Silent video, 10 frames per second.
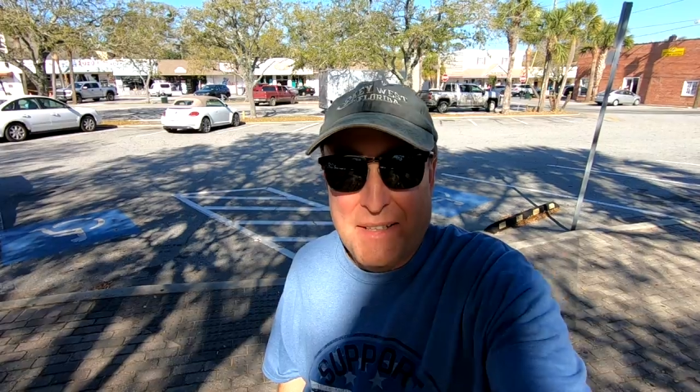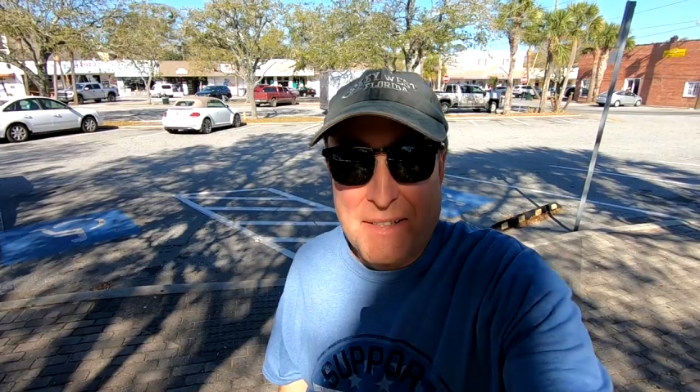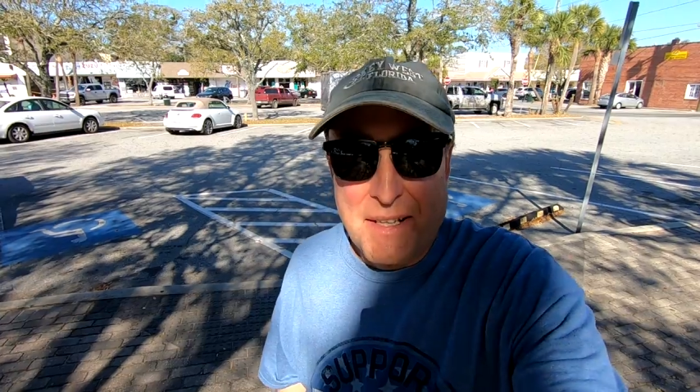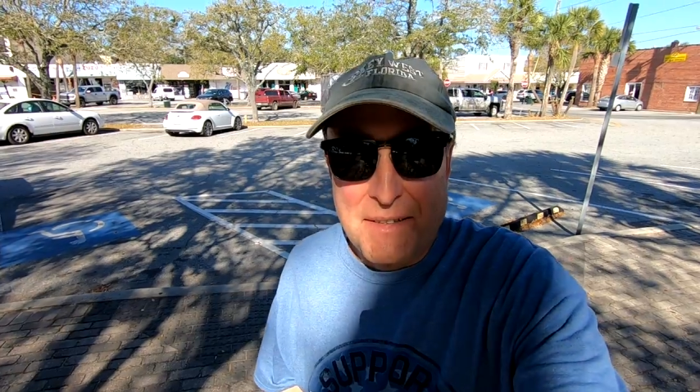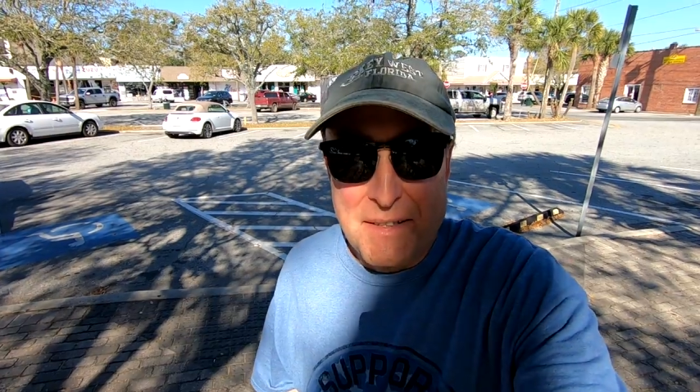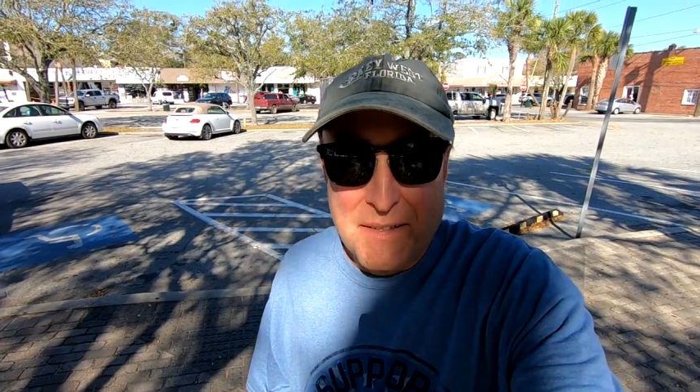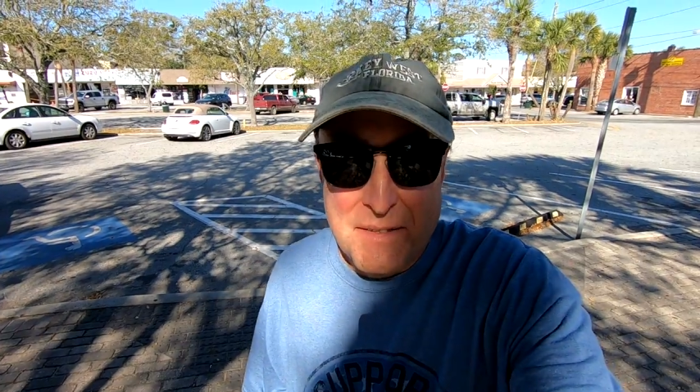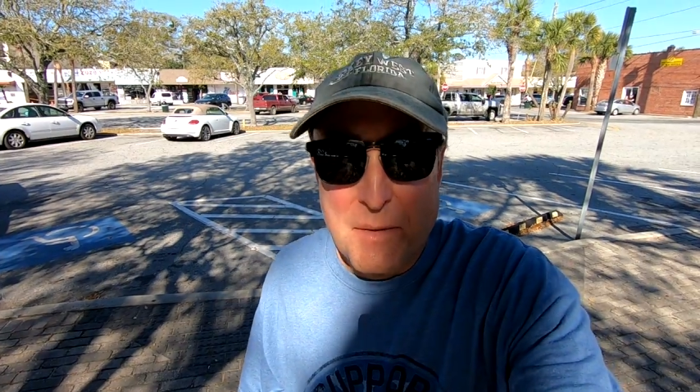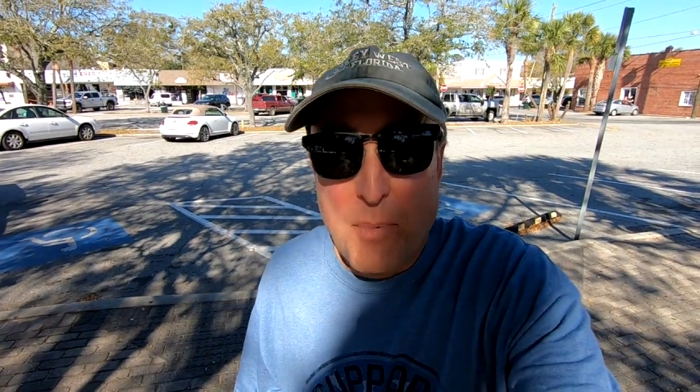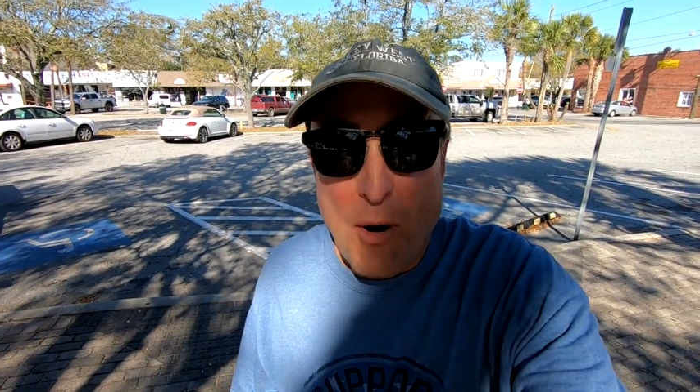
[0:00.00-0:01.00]
And get
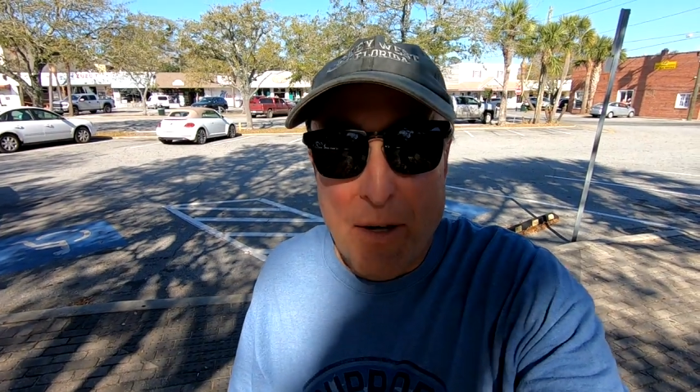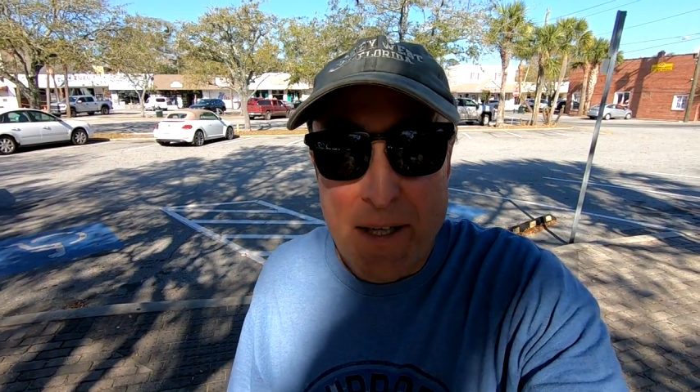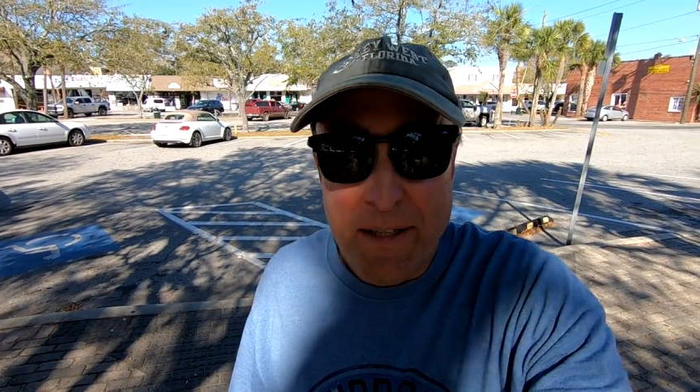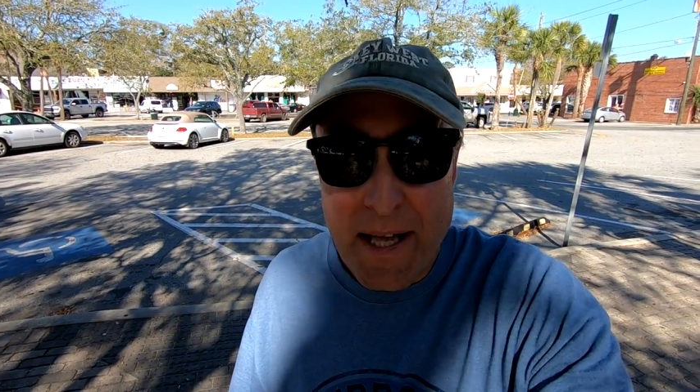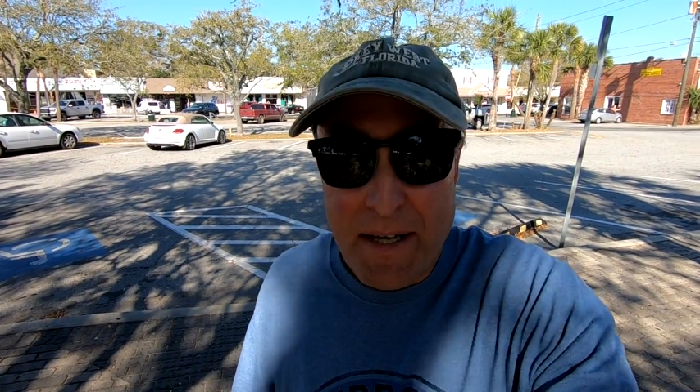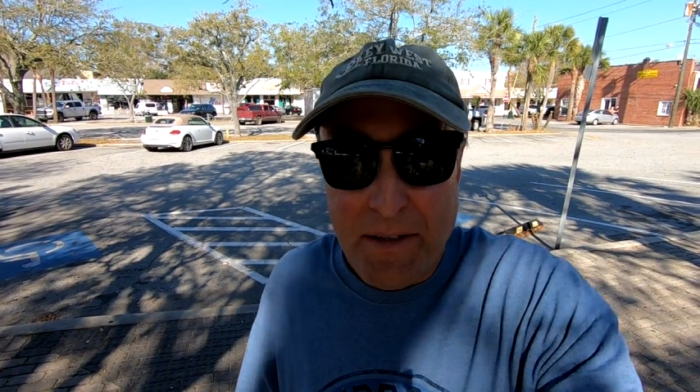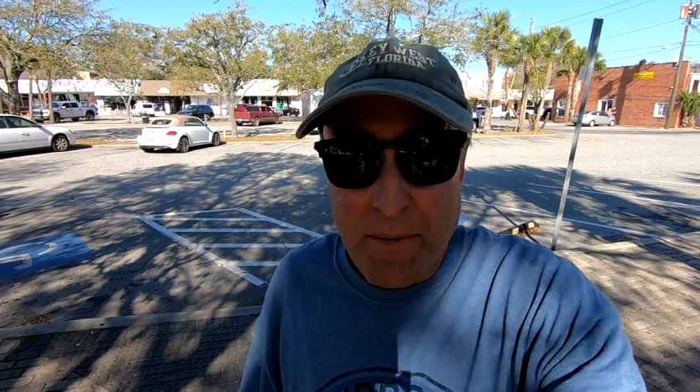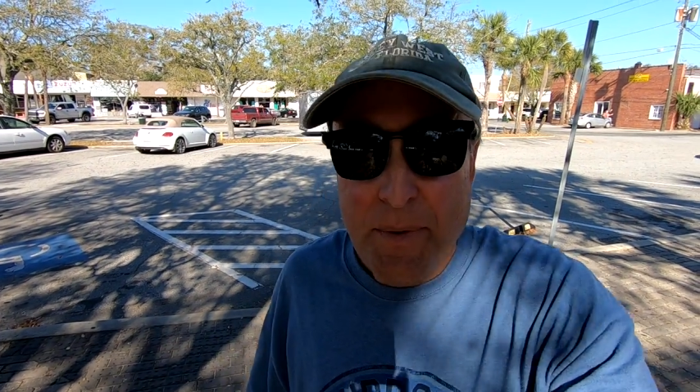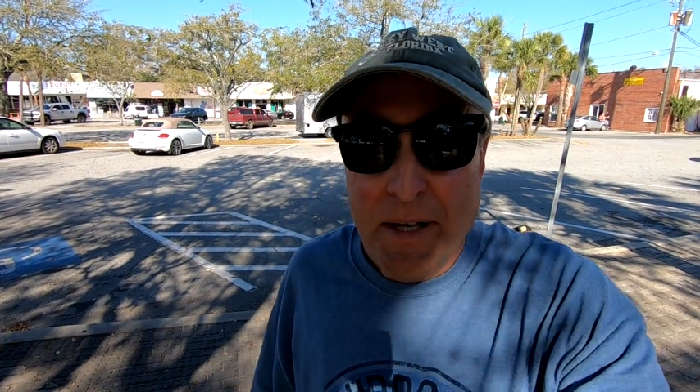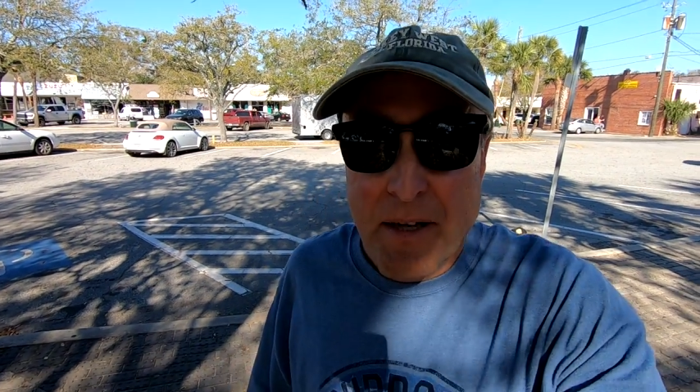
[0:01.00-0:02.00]
this, the parking down at
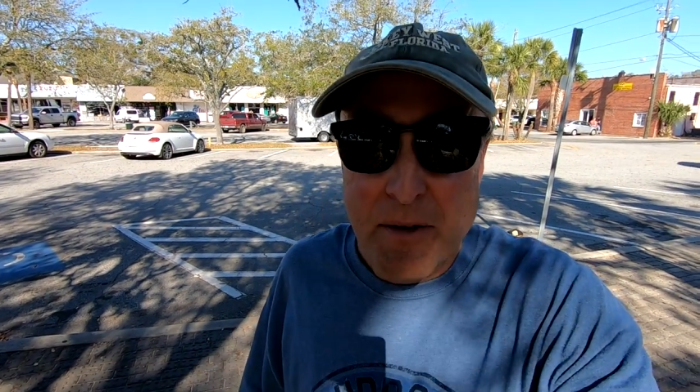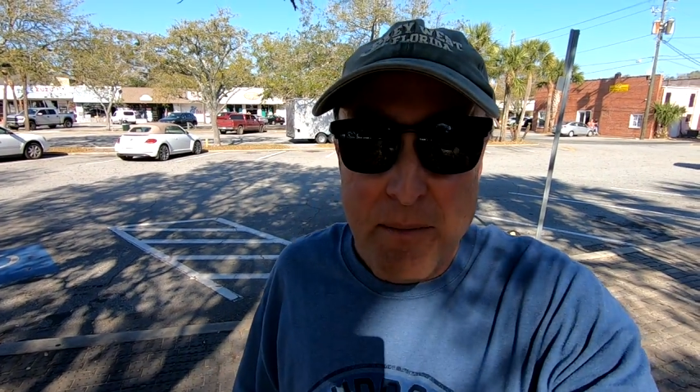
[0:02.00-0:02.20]
the pier